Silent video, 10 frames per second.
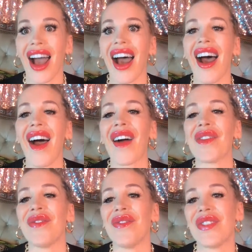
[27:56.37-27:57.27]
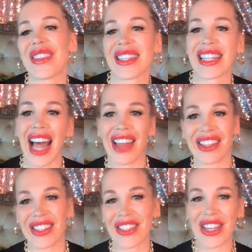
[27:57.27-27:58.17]
Oh,
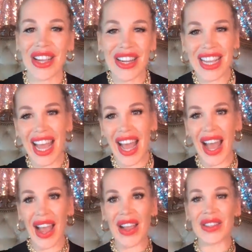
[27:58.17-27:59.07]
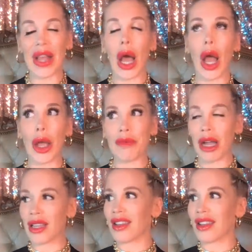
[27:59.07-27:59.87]
Slather Studios. Oh, my